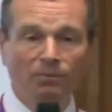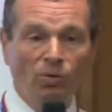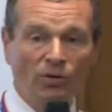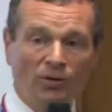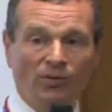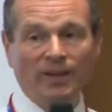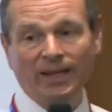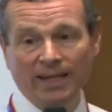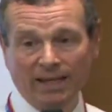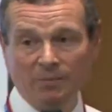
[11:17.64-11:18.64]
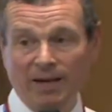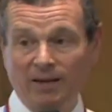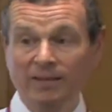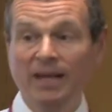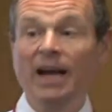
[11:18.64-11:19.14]
important for thinking
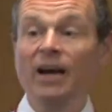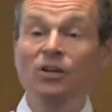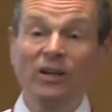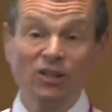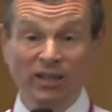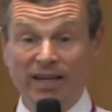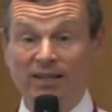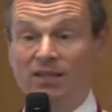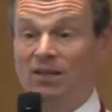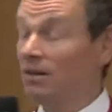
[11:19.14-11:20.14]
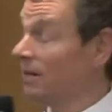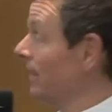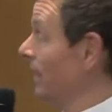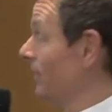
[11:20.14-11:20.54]
about how you're actually going to target that